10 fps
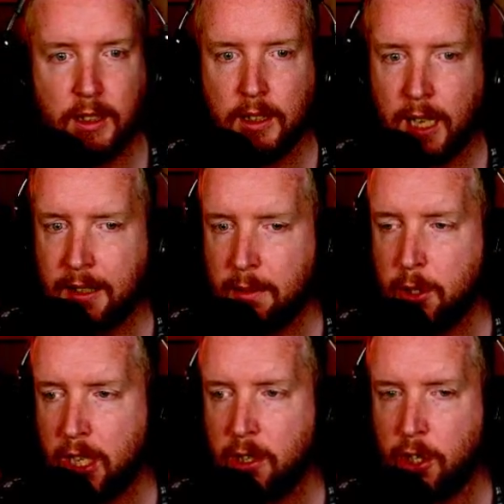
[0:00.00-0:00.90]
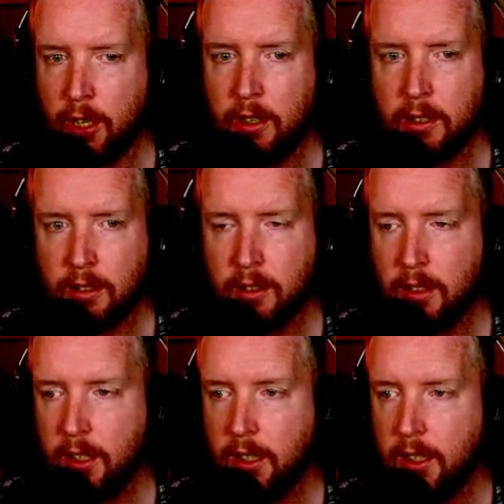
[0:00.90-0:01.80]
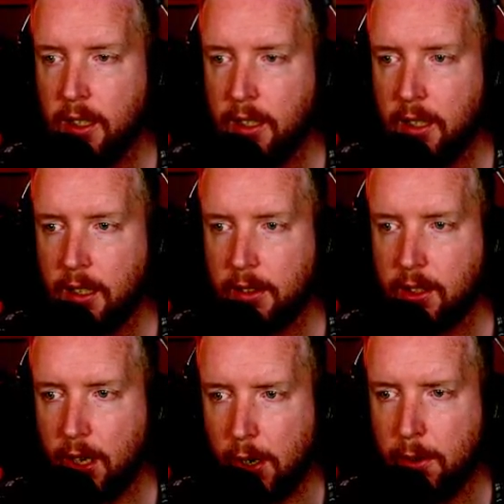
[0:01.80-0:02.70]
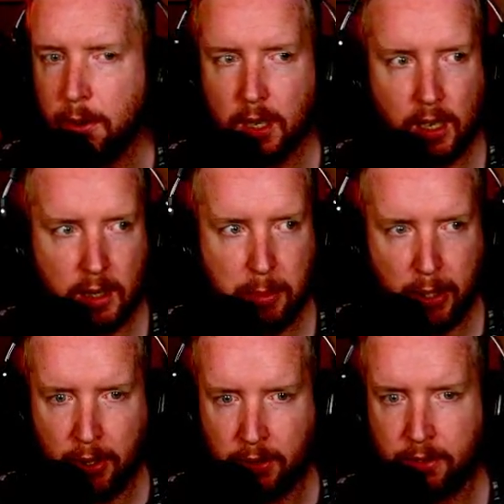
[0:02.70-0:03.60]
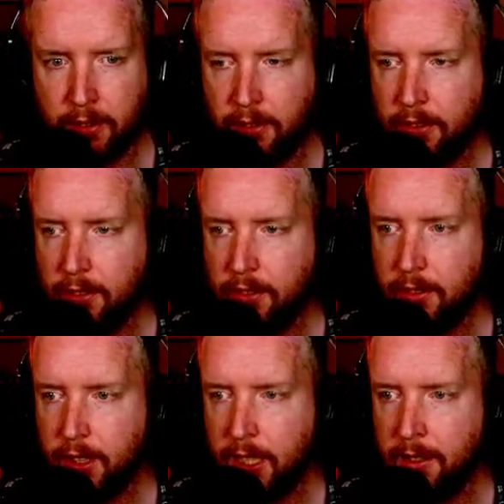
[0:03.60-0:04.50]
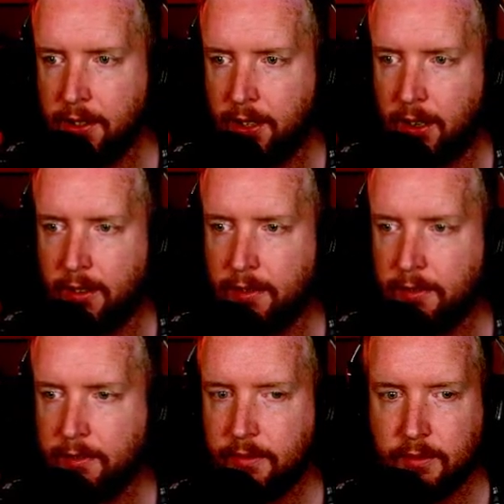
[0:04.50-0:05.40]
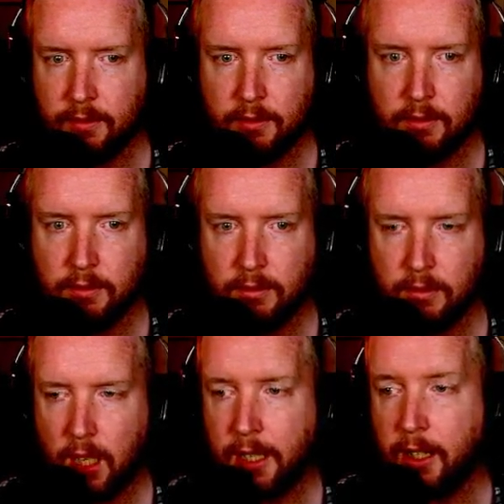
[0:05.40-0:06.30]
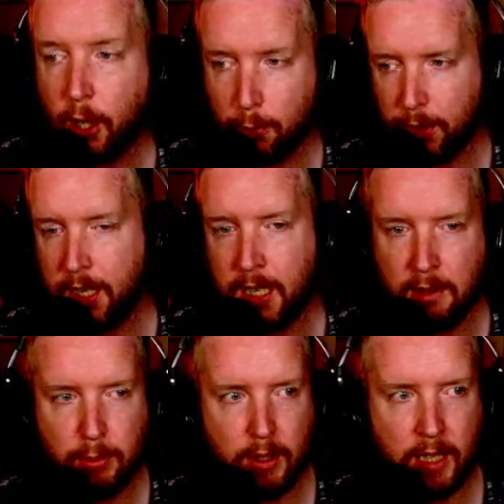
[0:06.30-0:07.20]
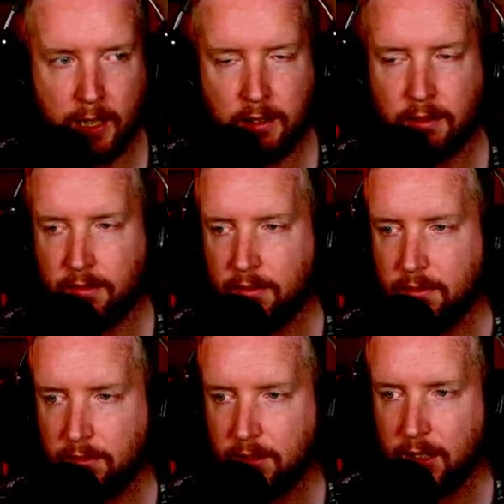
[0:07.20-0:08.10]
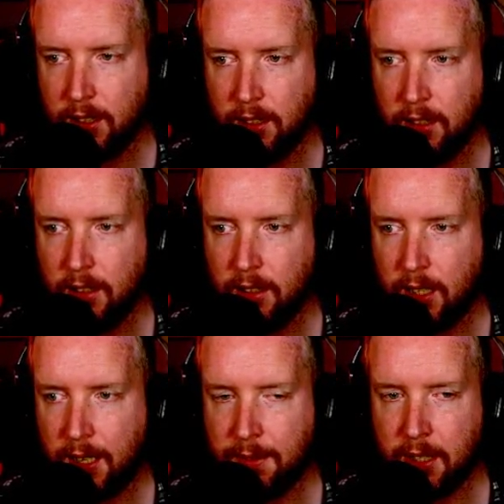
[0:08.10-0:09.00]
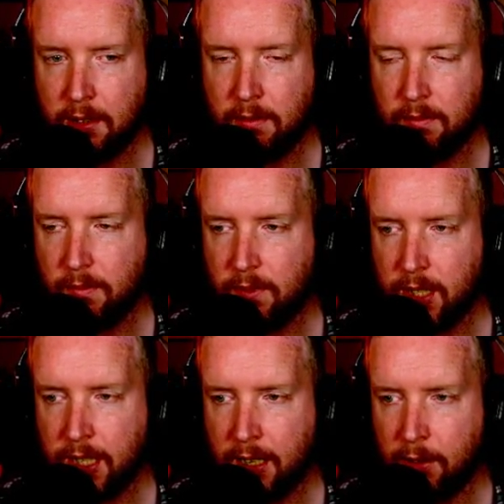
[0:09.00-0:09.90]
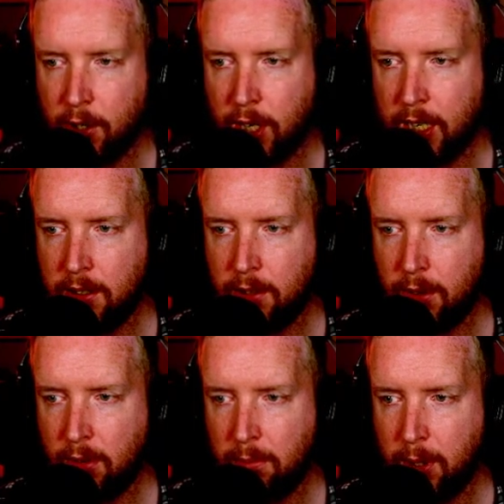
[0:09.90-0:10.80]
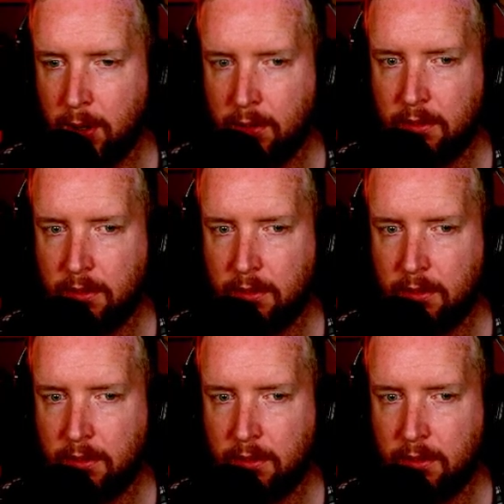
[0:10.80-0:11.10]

And I'm ginger, so I burn in the sun. I can cope with heat, but yeah. I have to seek out the shade so I don't burn.